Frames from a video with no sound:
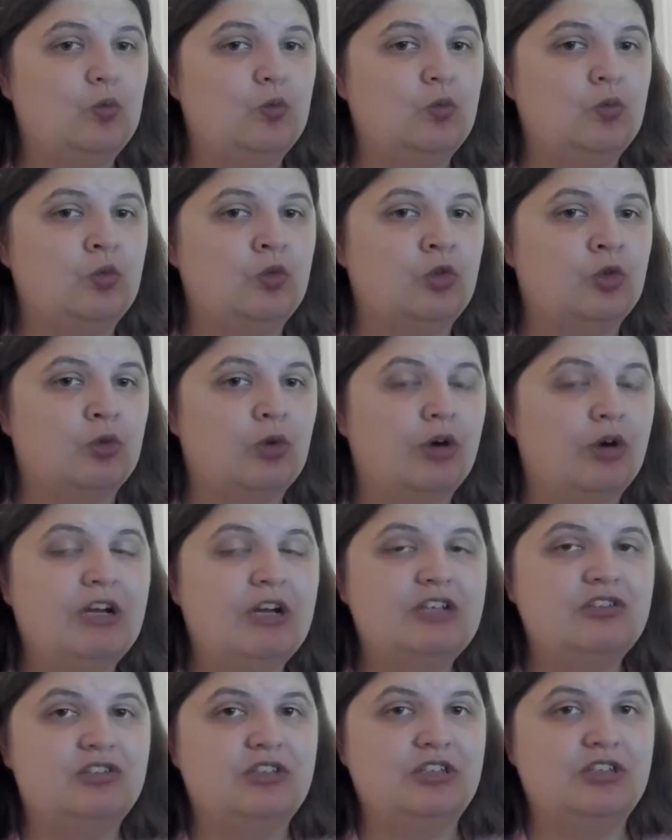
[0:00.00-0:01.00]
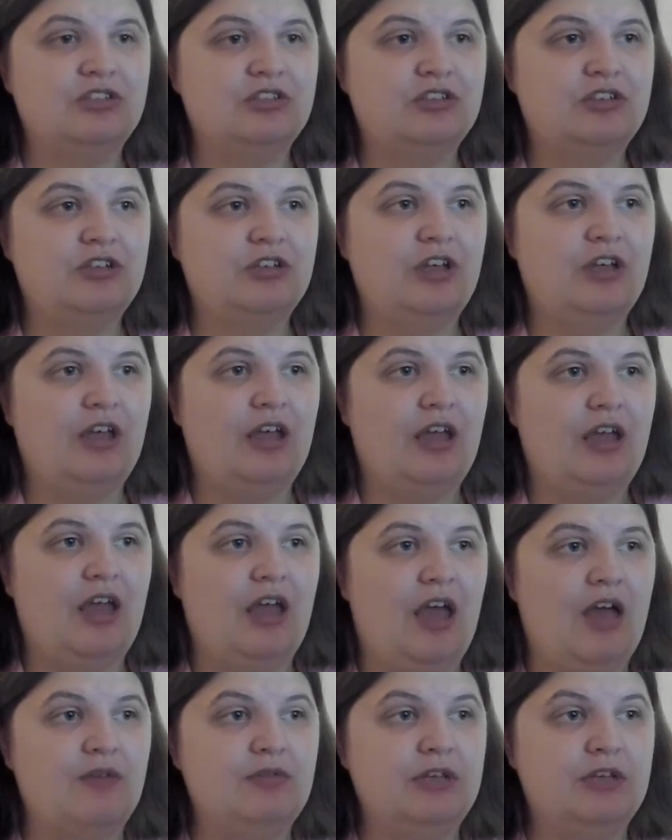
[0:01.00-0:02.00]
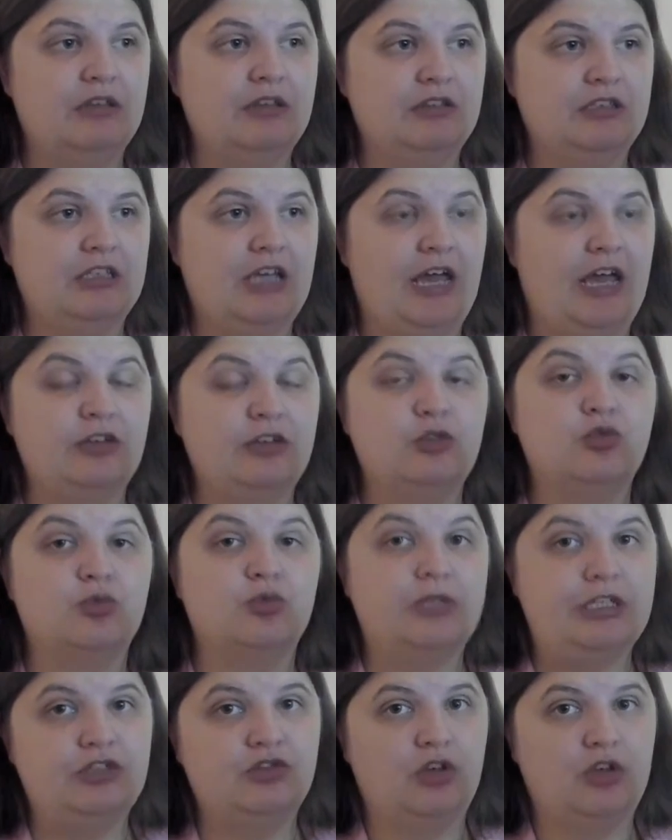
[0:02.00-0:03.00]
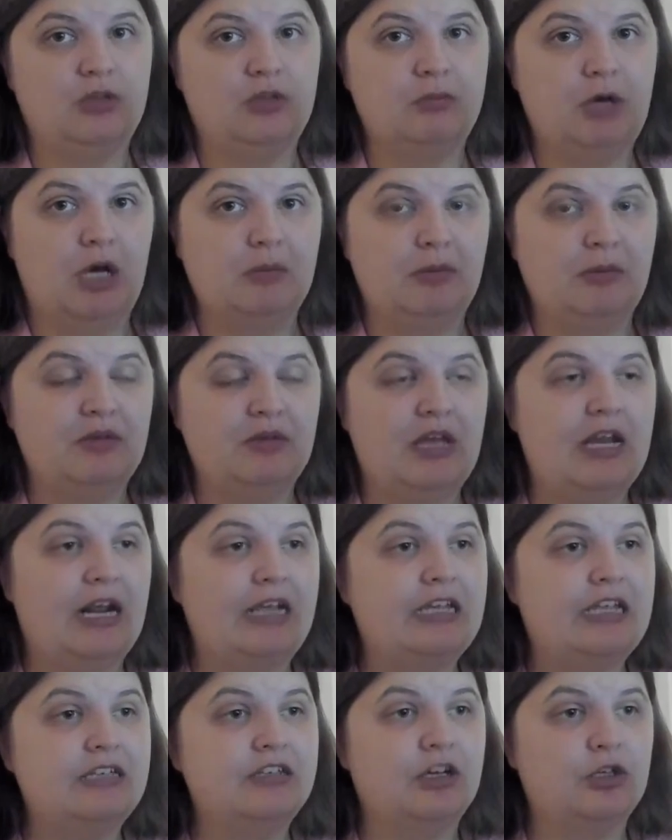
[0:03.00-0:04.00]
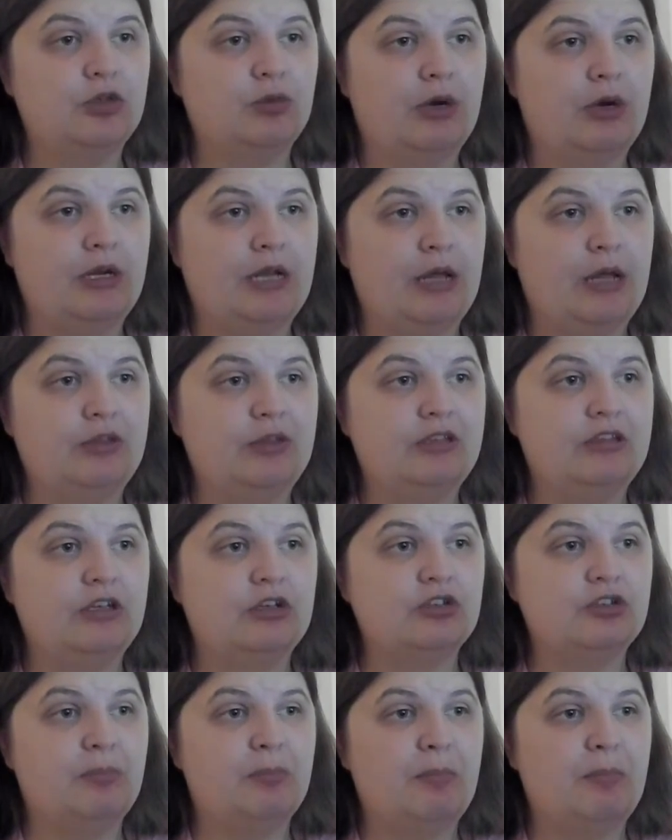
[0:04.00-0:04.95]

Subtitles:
The Rugrats disk evidently had grease on the bottom of it, and I can tell you right now that there's